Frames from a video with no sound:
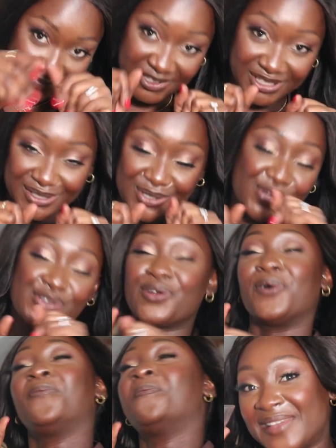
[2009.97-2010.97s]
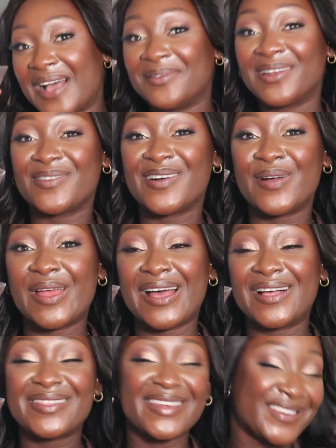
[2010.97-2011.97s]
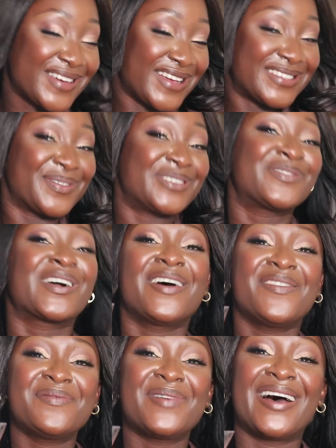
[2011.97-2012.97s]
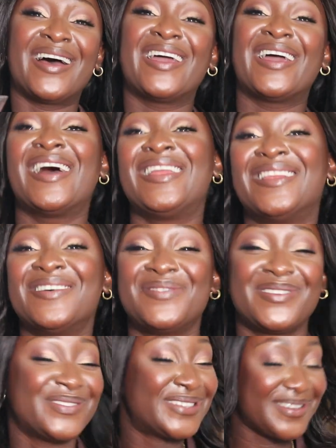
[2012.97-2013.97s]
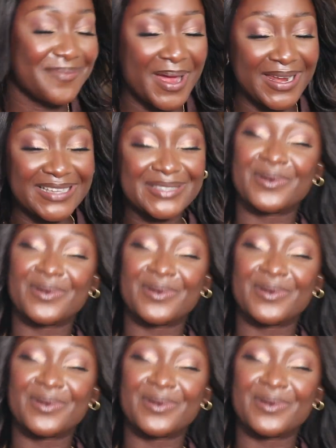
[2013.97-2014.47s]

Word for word: Just so you know. I'm gonna go away now. Thank you guys so much for coming by. I love you. See you in my next